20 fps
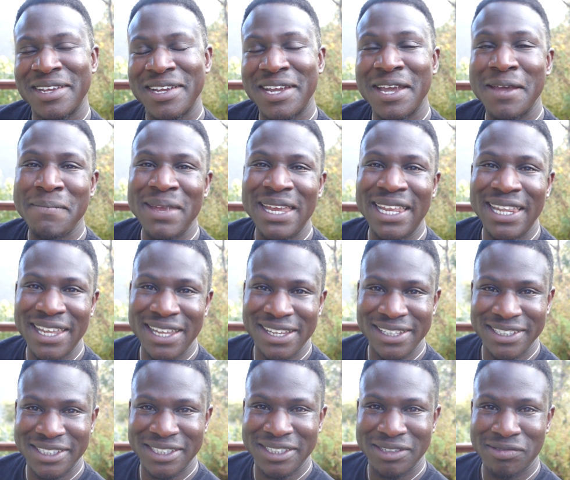
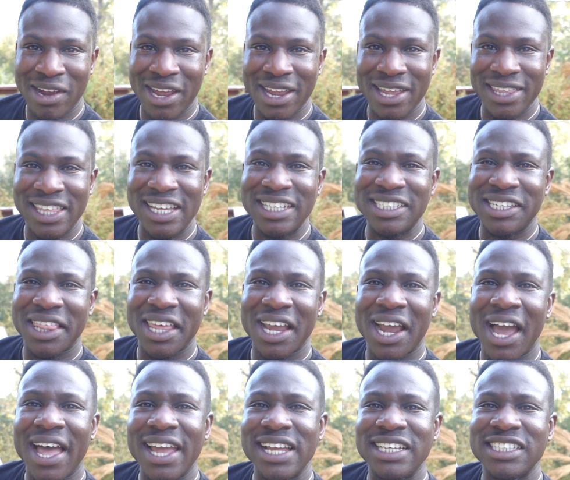chameleons, right? These are the
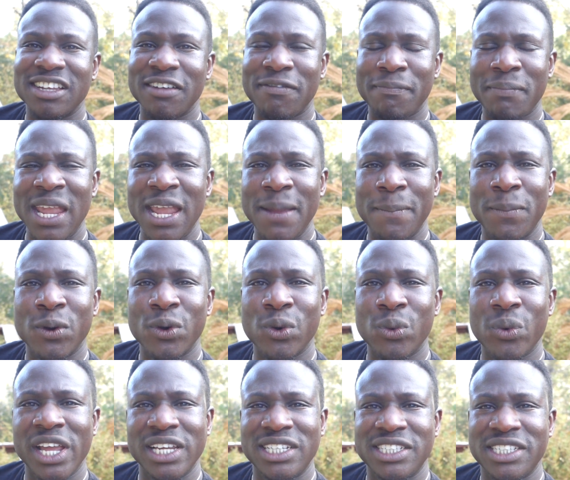kinds of people
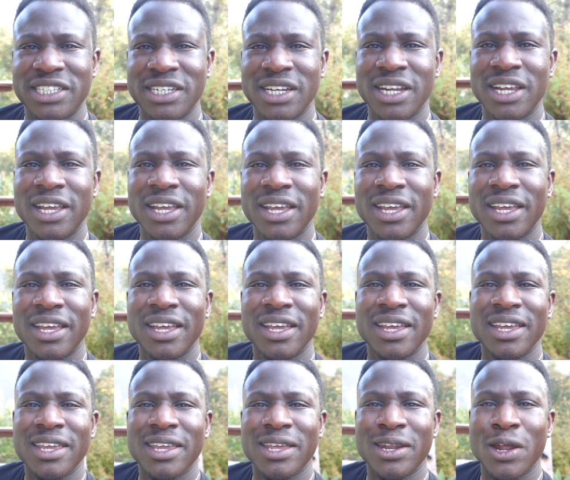which
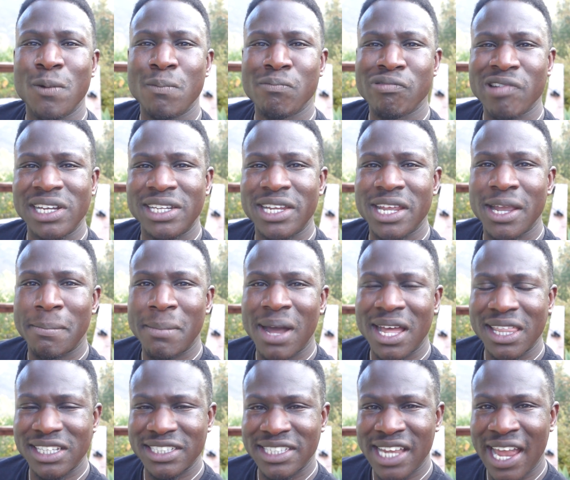you don't bring to your
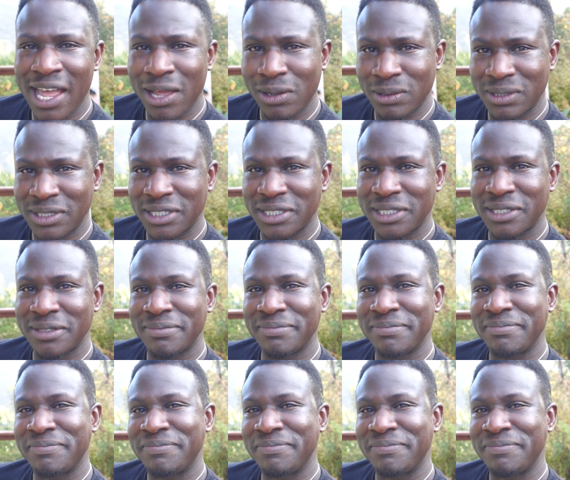mother's house